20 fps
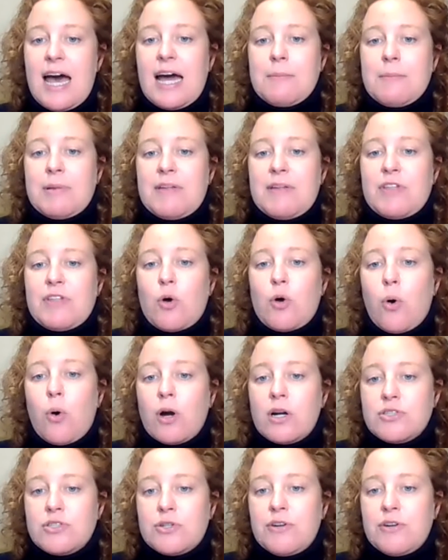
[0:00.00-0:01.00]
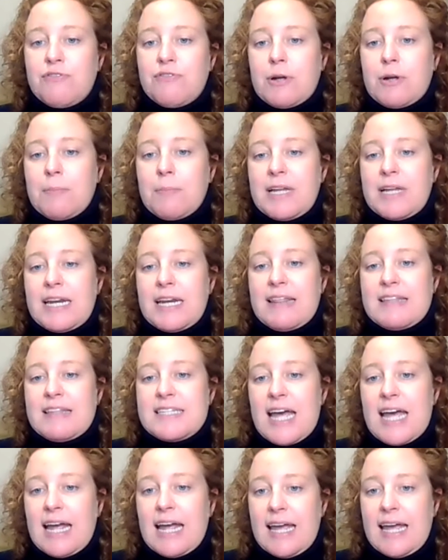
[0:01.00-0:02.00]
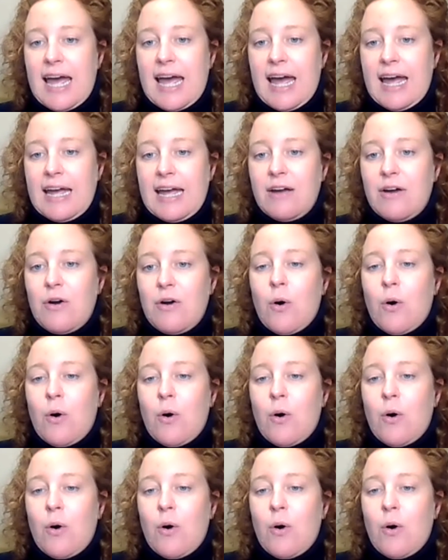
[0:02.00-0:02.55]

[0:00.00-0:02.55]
and I believe the corkscrew for completing the 10K,